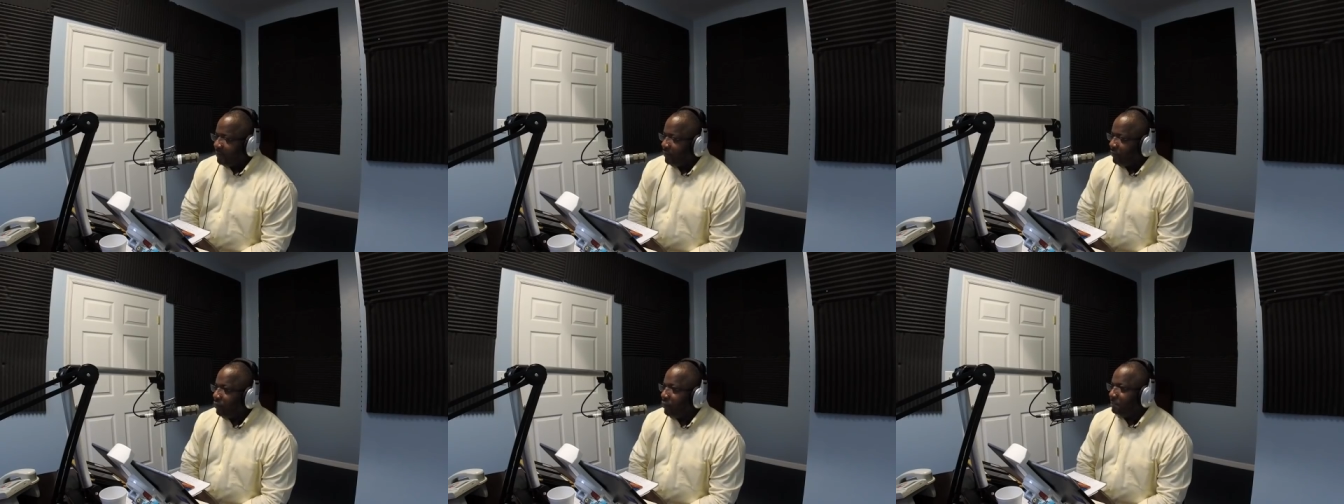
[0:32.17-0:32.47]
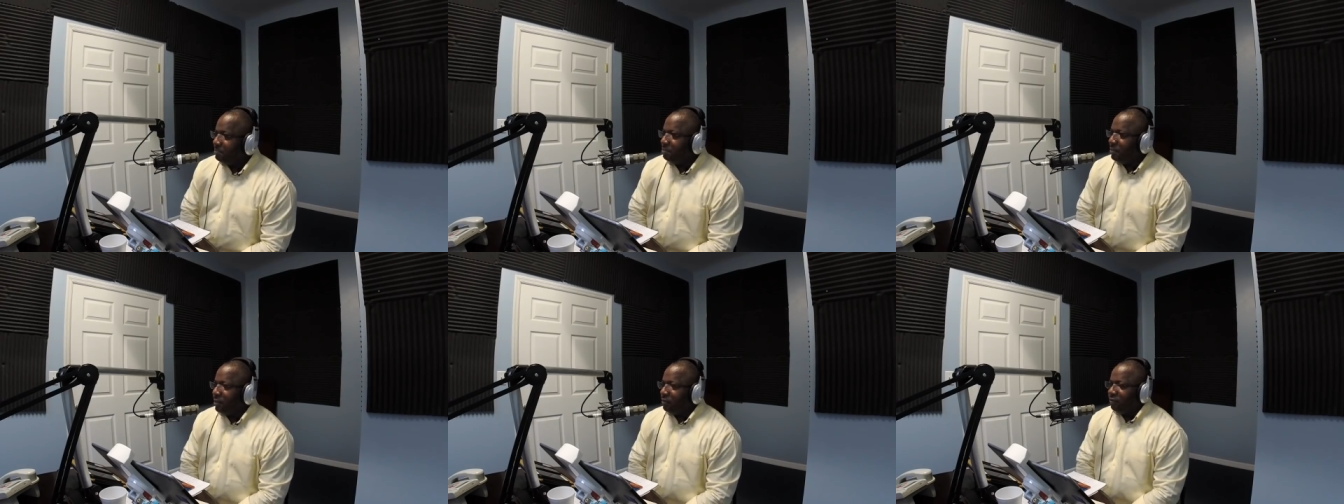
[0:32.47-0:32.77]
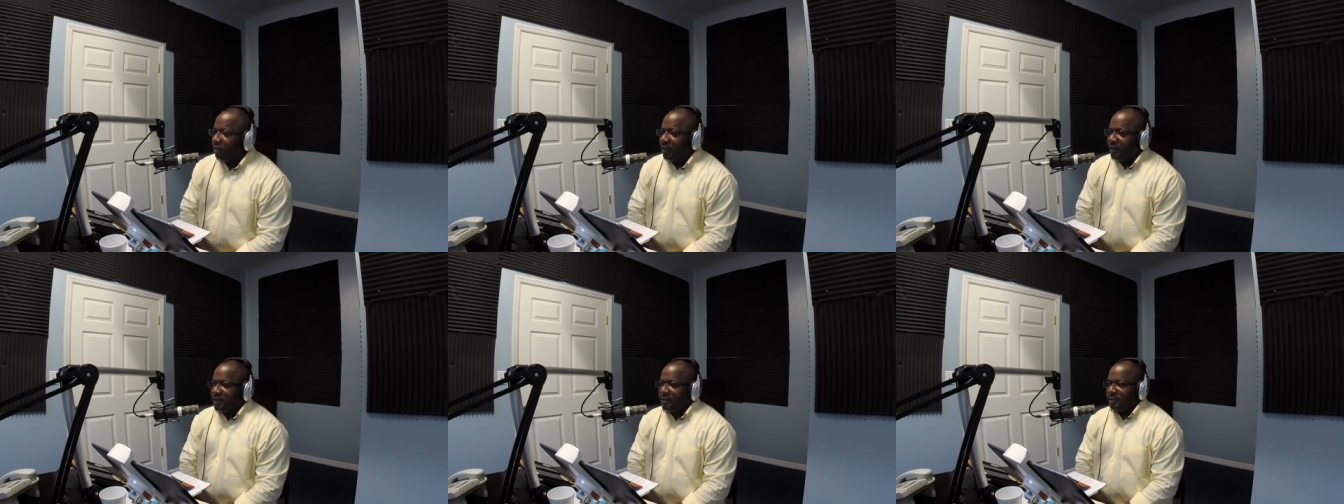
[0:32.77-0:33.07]
equipment
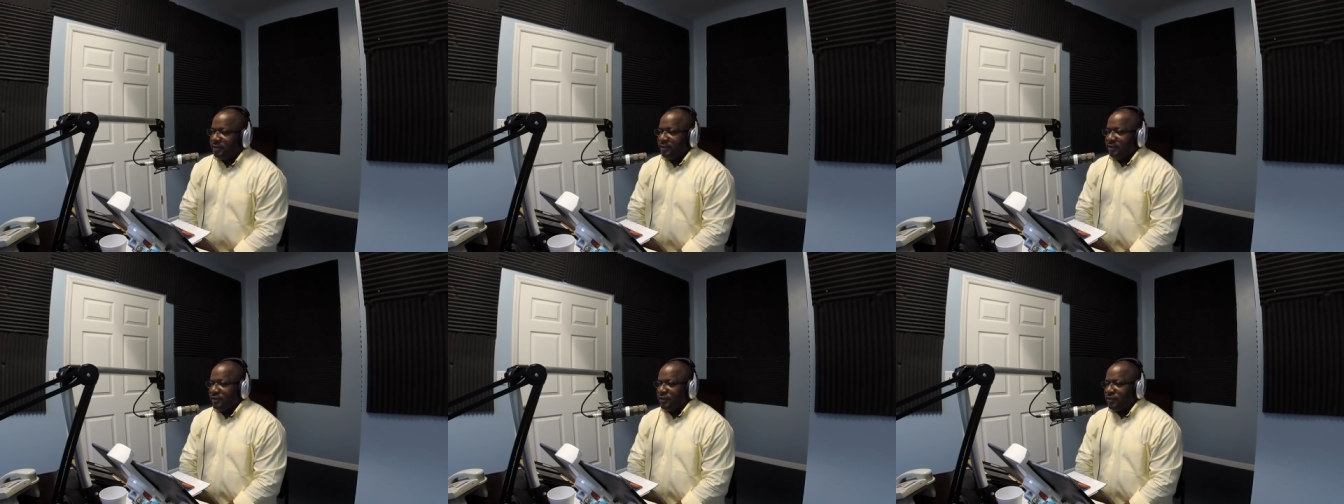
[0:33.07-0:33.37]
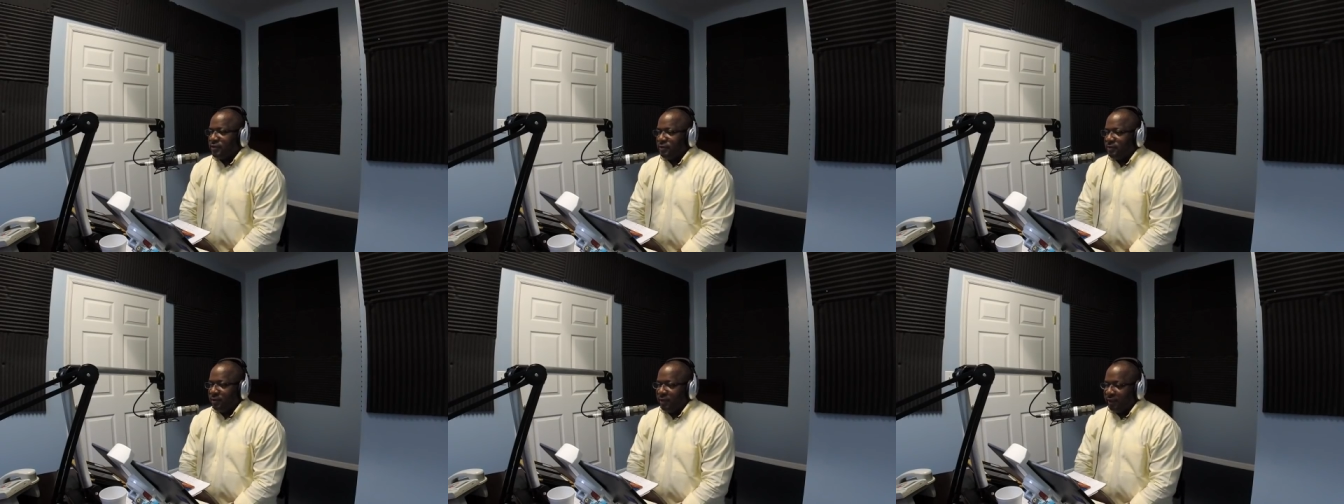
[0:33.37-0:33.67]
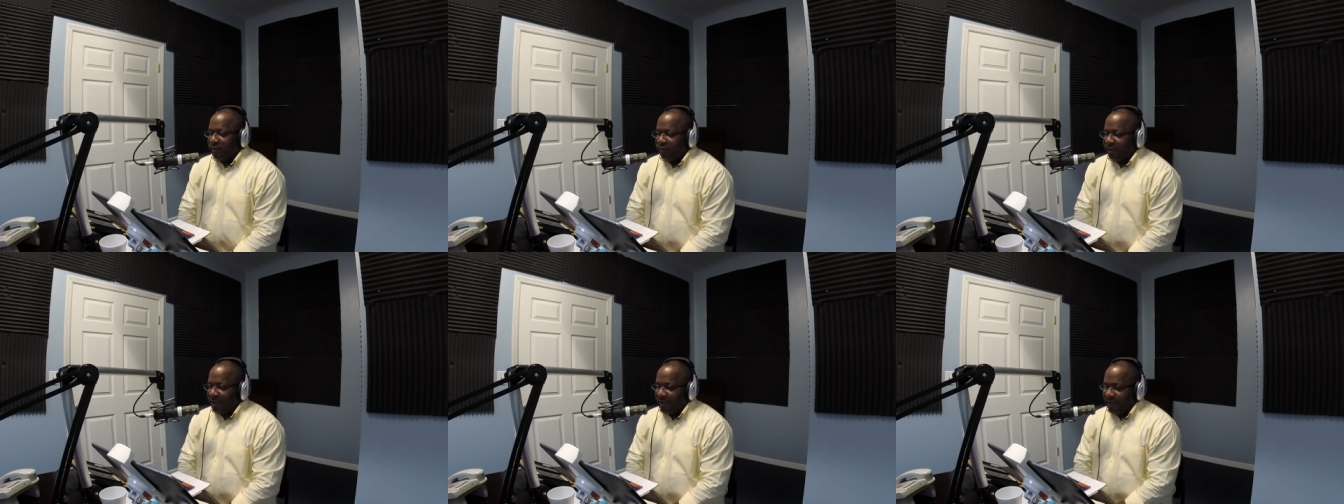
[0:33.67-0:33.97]
rental, and so
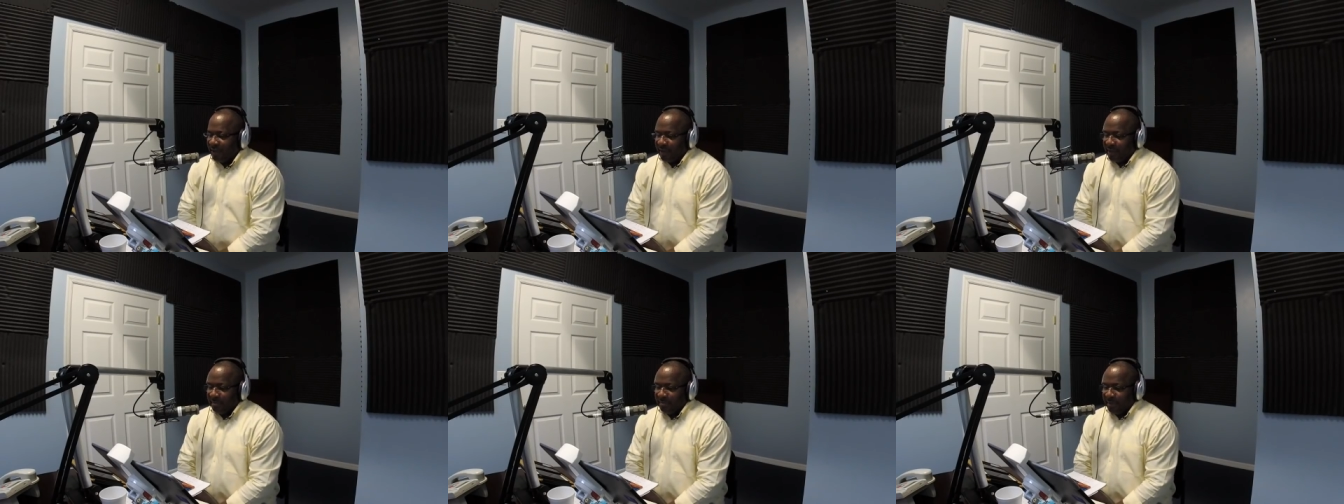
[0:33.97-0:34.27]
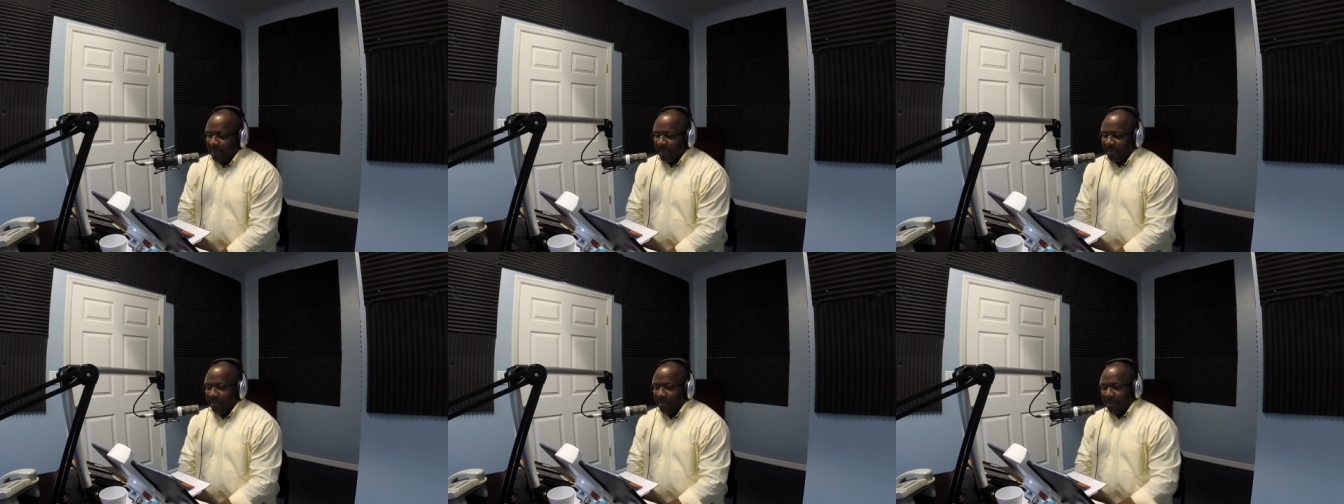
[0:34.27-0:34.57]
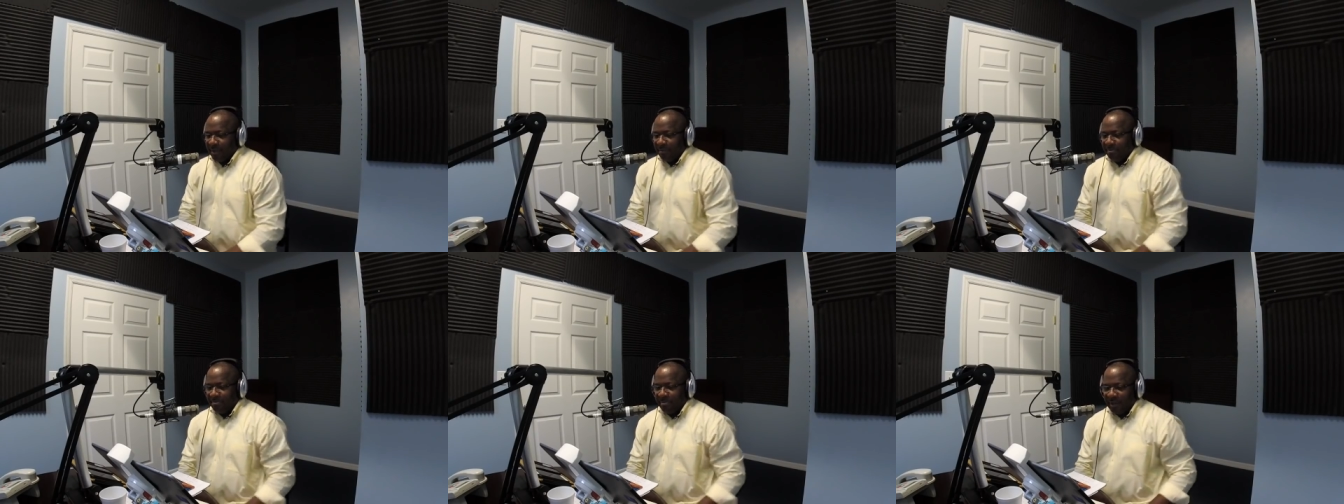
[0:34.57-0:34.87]
on, right there in the
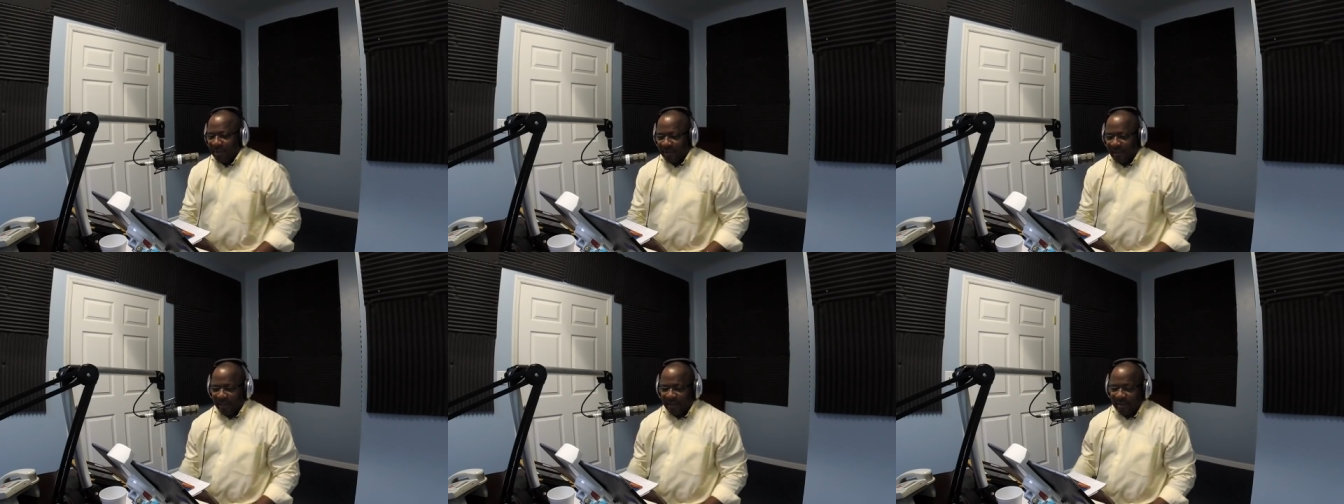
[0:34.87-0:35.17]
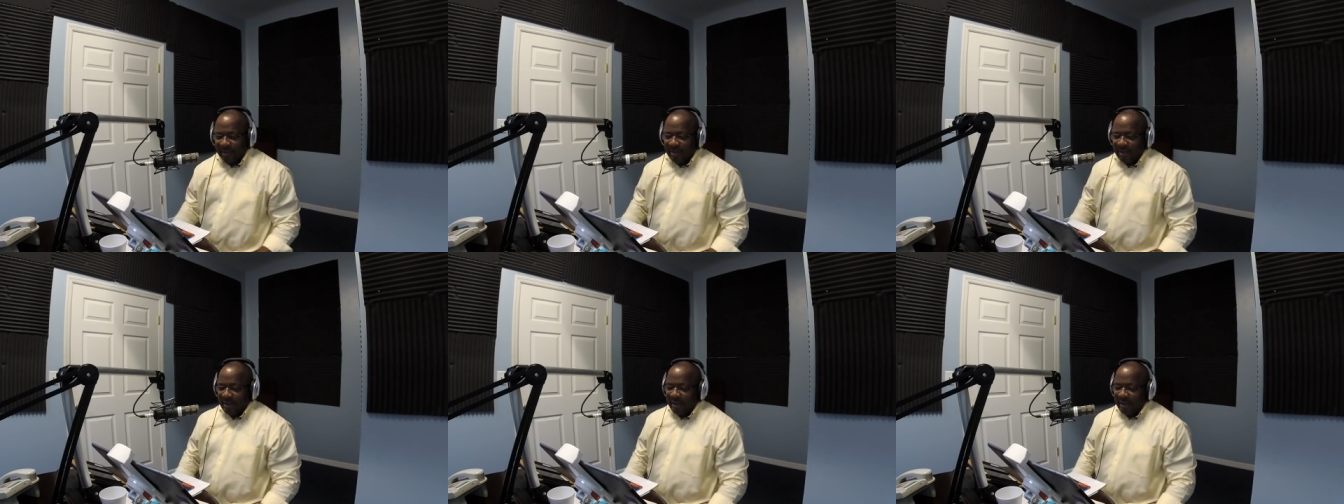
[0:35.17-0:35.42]
airport building.